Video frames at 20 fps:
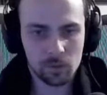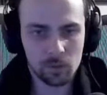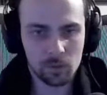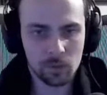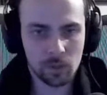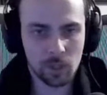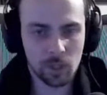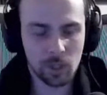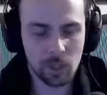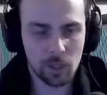
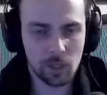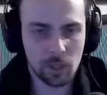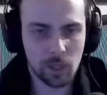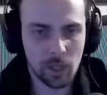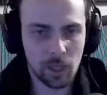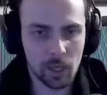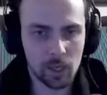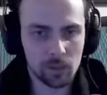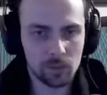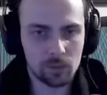And
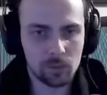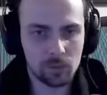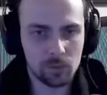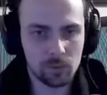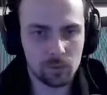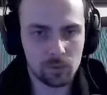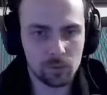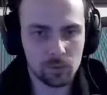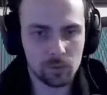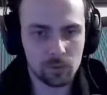how
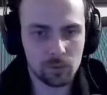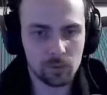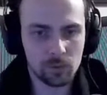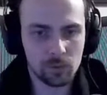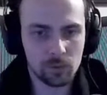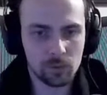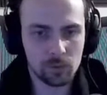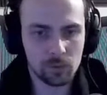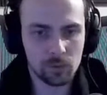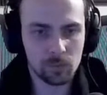
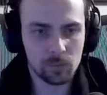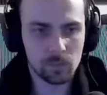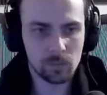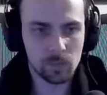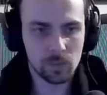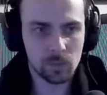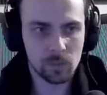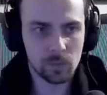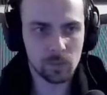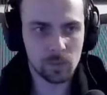to
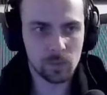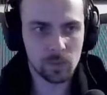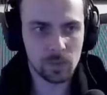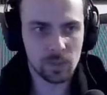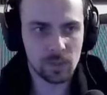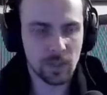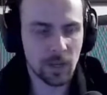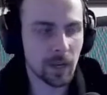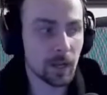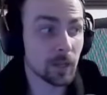
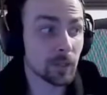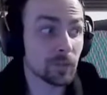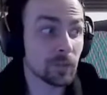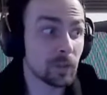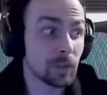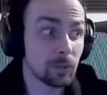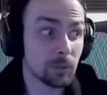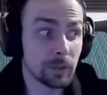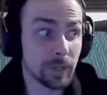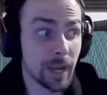start
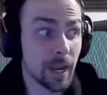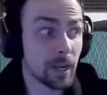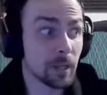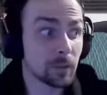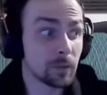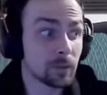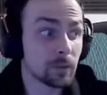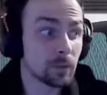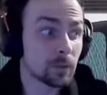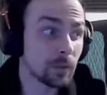figuring
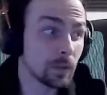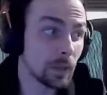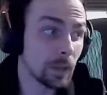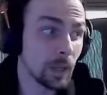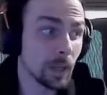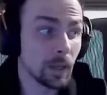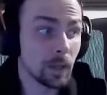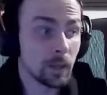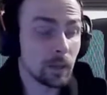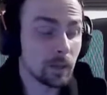out
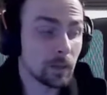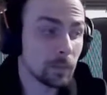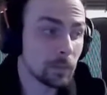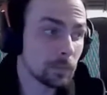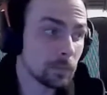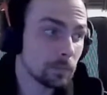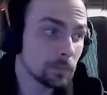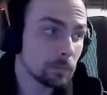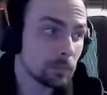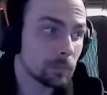
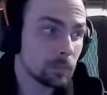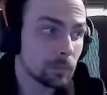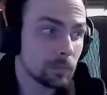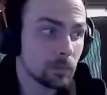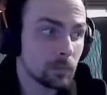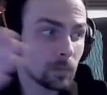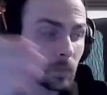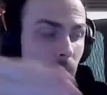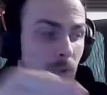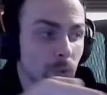
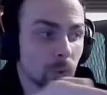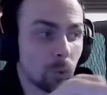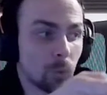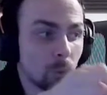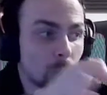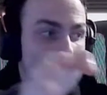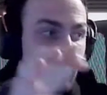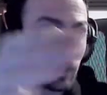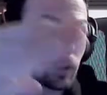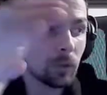your
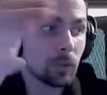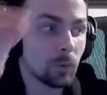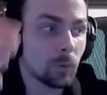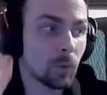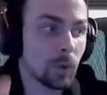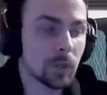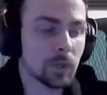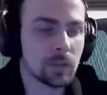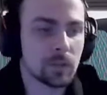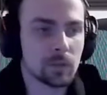way
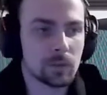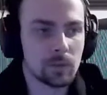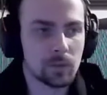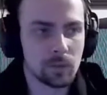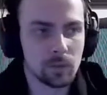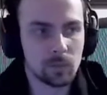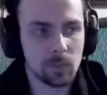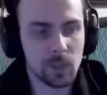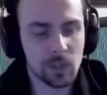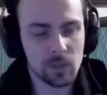towards it,
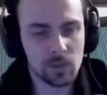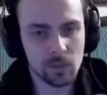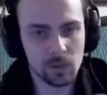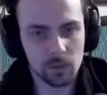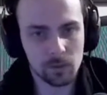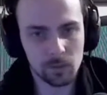basically.